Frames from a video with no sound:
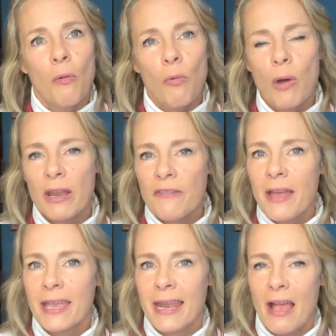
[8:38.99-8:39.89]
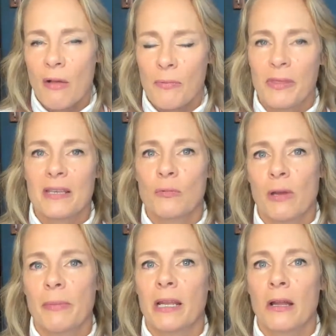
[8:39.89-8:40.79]
What if I can help these
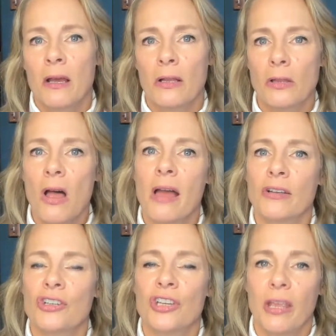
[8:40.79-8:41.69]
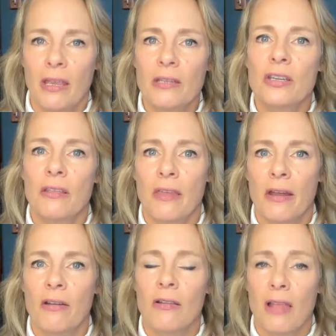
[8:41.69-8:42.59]
women launch into
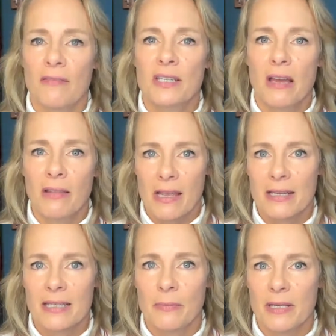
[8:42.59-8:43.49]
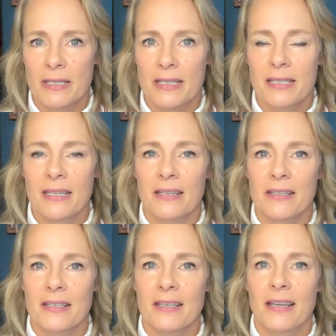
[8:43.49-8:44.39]
their lifestyle legacy
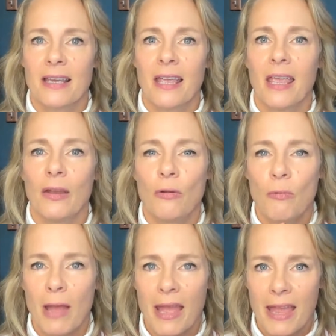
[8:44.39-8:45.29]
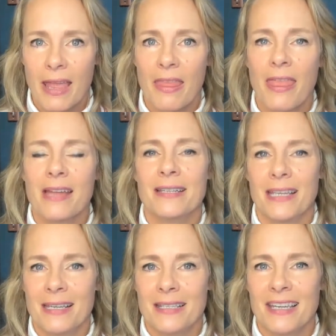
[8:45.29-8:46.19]
businesses in a way that's
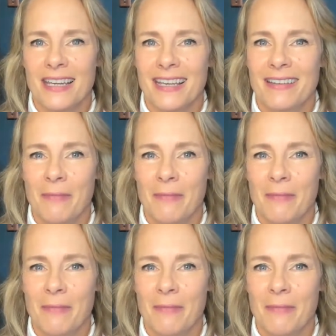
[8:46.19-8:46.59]
easy?